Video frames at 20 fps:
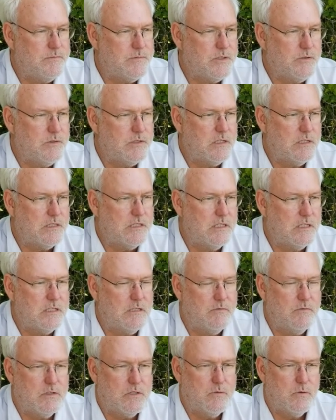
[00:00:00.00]
what's the sense?
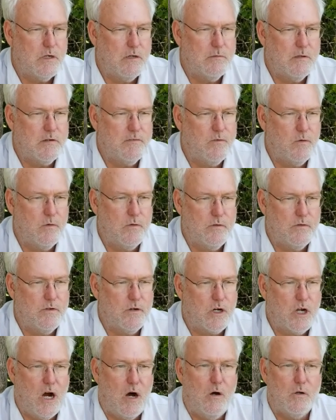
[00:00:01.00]
What's the word I'm looking for?
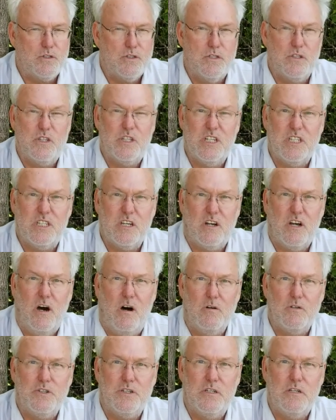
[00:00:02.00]
Their caution, the sense of
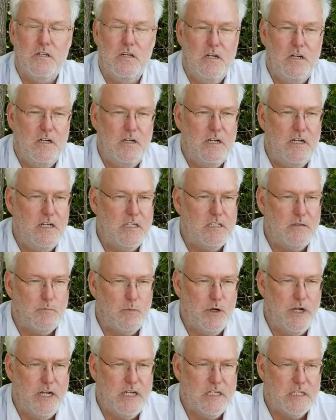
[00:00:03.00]
caution. It's the
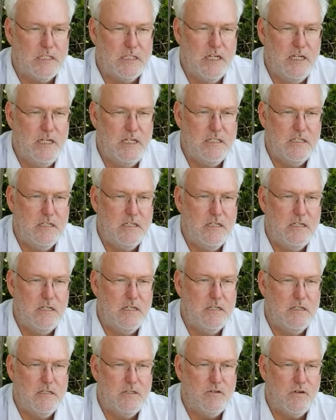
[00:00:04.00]
breeding season
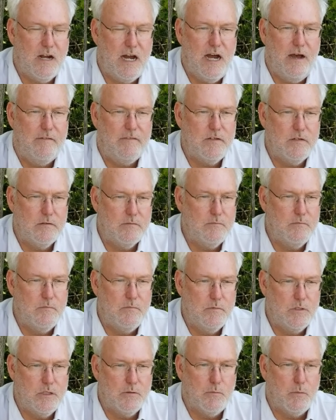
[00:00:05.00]
and the drive to
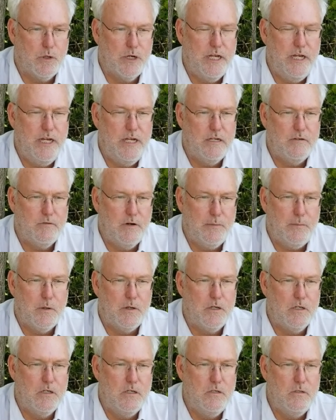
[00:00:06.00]
to breed and
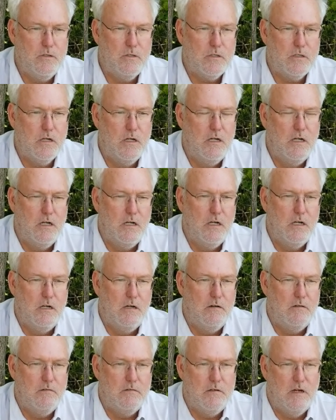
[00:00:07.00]
reproduce
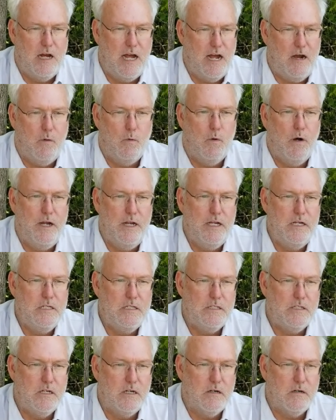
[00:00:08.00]

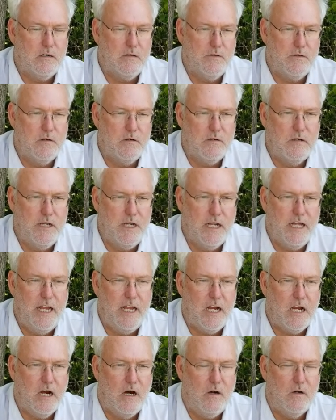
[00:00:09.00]
outweighs their their
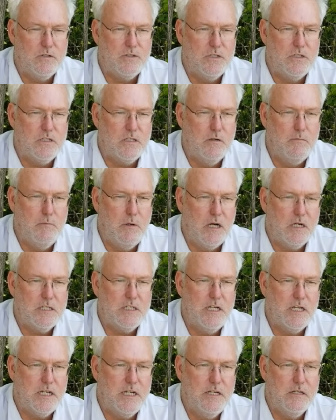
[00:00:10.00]
innate caution. So bucks
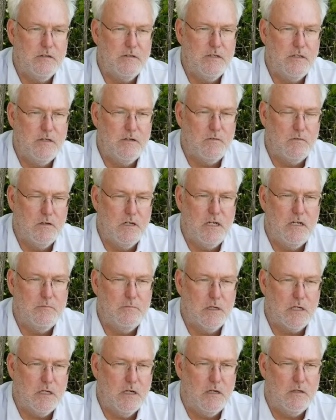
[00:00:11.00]
get killed during the rut
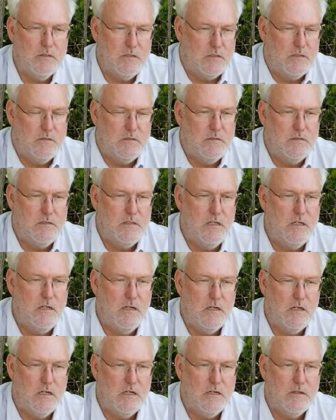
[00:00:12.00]
because
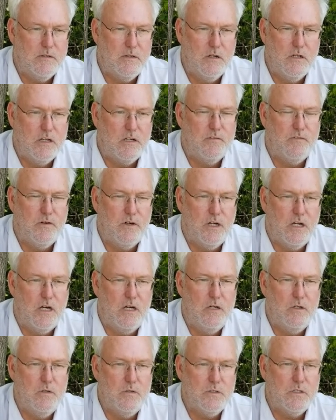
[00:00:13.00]
uh, they're looking for does